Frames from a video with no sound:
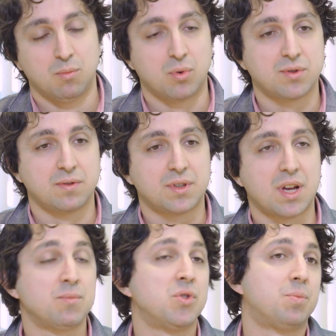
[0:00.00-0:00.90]
most of the
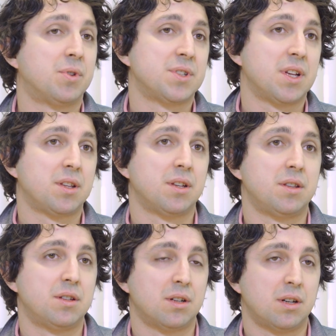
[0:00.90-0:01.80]
times you present
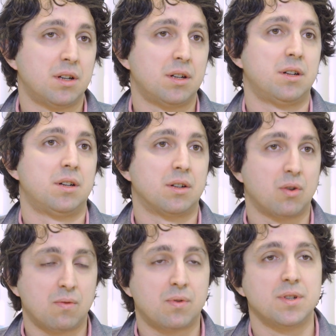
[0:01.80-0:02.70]
at a
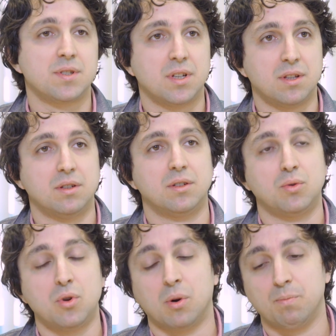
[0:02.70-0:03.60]
conference and
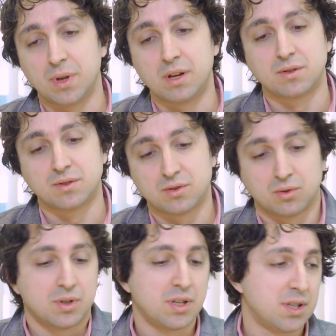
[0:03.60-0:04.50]
to your peers,
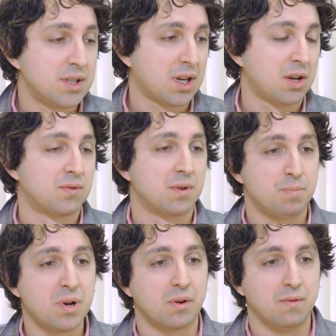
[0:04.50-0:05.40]
so it, it's kind of a
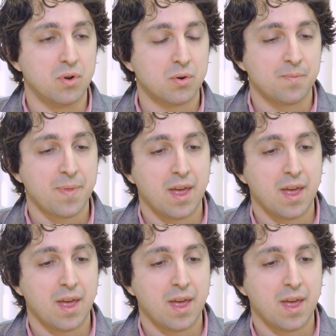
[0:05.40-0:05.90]
peer review.